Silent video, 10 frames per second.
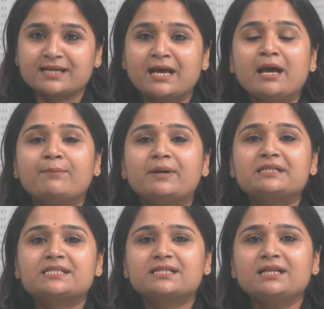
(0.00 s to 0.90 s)
but
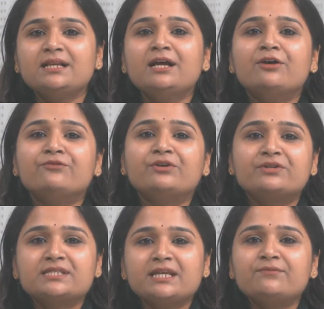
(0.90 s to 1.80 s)
still we
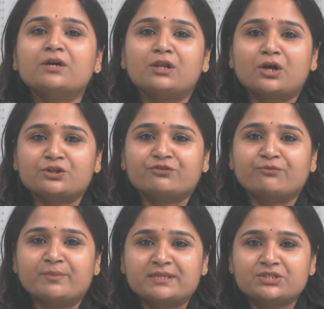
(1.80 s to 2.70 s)
received a lot of messages